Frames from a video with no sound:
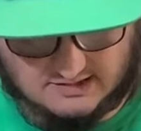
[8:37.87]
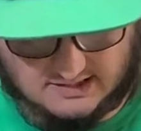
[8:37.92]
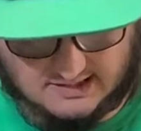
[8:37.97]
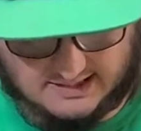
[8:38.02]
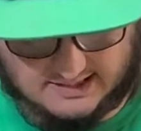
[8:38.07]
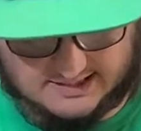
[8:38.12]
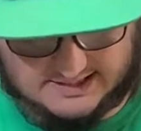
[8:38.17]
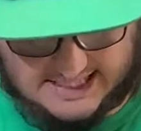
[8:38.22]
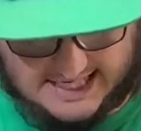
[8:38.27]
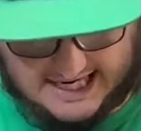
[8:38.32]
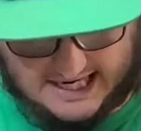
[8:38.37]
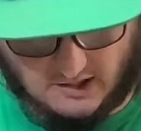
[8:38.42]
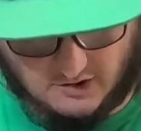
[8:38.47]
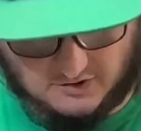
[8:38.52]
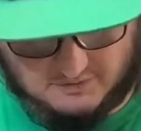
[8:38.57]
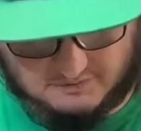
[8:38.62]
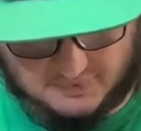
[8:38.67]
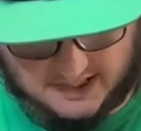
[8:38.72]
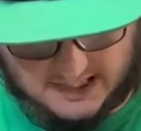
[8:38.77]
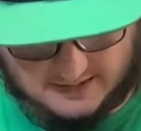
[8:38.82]
It's out,
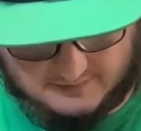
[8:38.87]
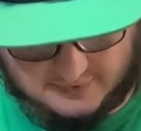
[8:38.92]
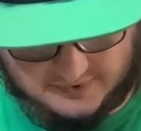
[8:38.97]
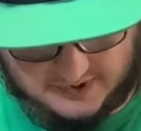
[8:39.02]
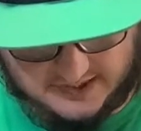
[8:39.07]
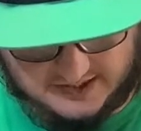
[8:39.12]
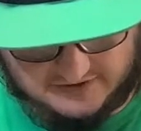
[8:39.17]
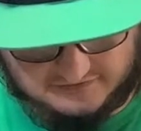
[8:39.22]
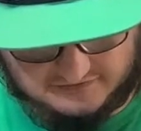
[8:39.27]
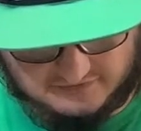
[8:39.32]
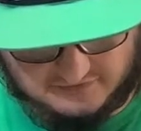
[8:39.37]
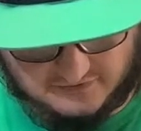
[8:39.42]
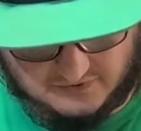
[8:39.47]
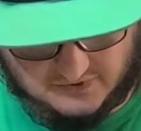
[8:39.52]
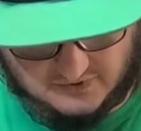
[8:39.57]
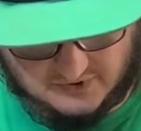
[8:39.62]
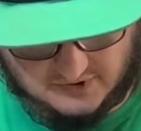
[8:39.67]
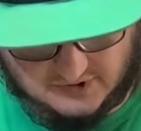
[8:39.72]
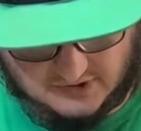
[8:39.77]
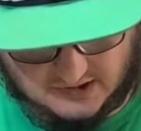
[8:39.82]
but I
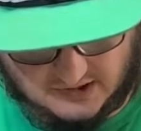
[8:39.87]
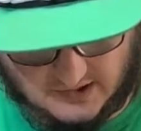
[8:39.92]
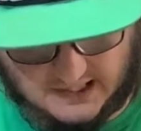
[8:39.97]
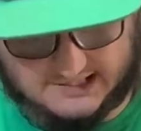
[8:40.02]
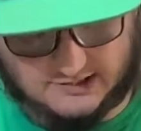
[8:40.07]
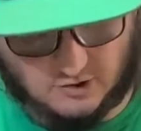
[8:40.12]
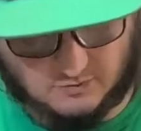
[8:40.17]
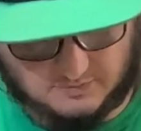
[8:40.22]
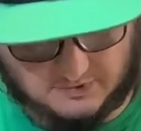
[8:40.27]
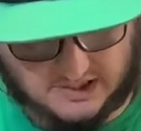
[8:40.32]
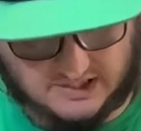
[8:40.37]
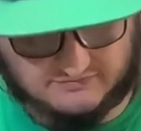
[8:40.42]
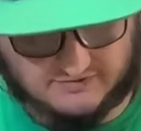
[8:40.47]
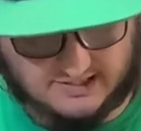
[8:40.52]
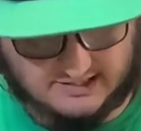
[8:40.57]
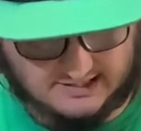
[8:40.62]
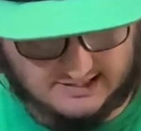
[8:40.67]
don't believe